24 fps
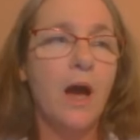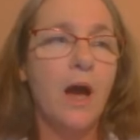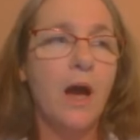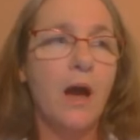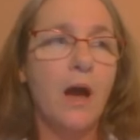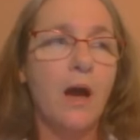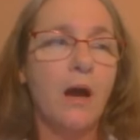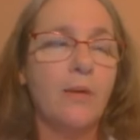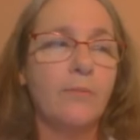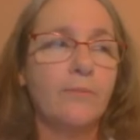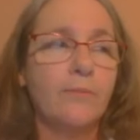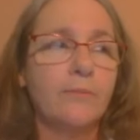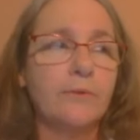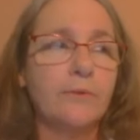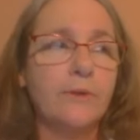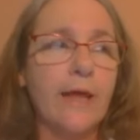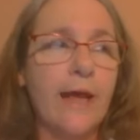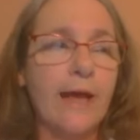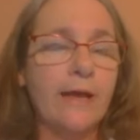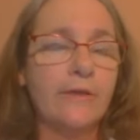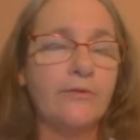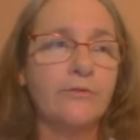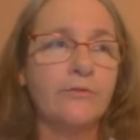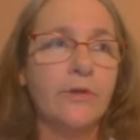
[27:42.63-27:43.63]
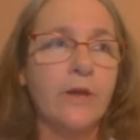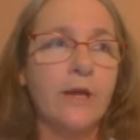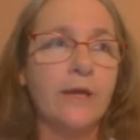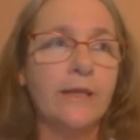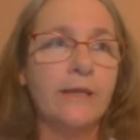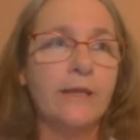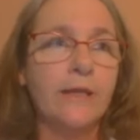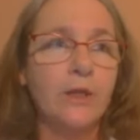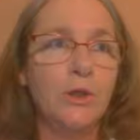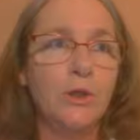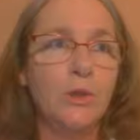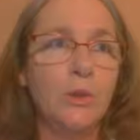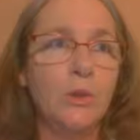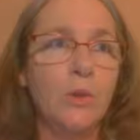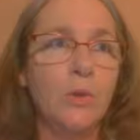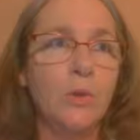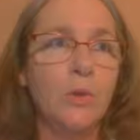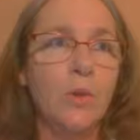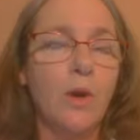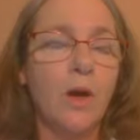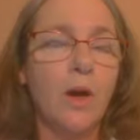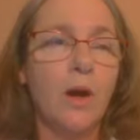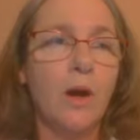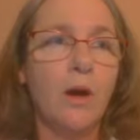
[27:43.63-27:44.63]
Last I
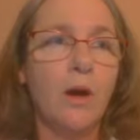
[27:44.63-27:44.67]
knew,